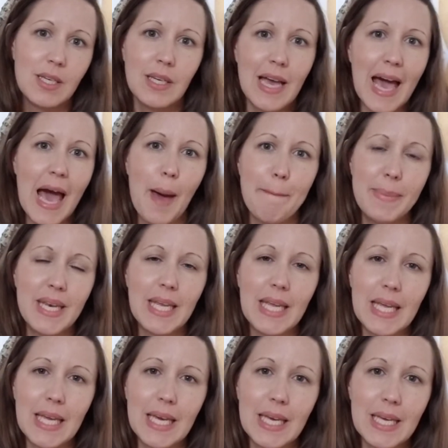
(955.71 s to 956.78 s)

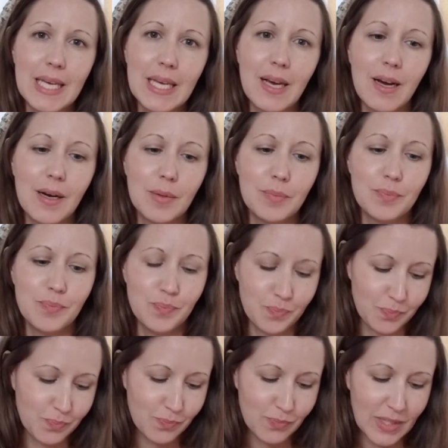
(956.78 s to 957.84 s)
happening um,
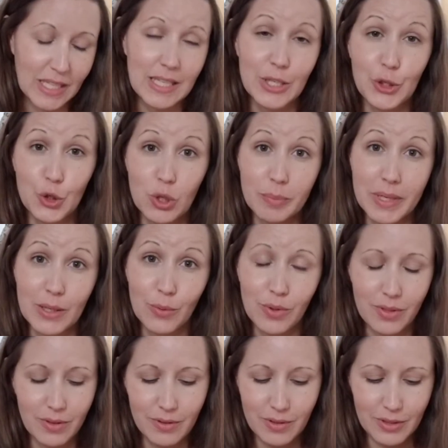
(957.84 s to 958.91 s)
in your mouth,
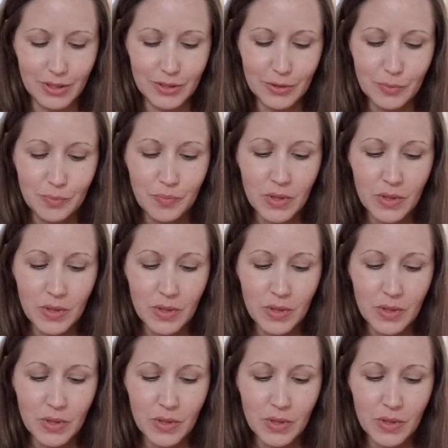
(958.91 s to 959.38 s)
you know?